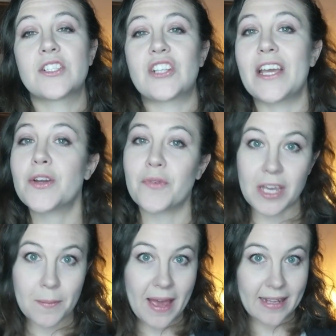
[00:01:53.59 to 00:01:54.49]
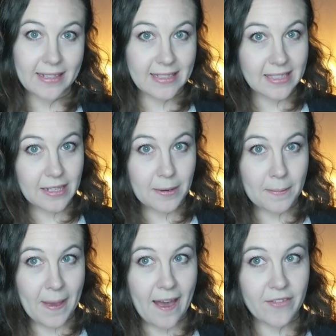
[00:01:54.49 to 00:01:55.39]
Jake recommends
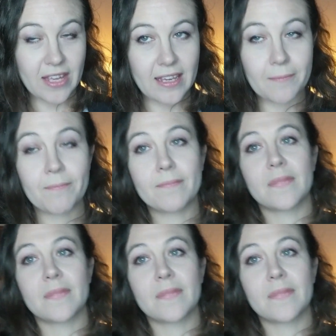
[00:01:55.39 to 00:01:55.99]
having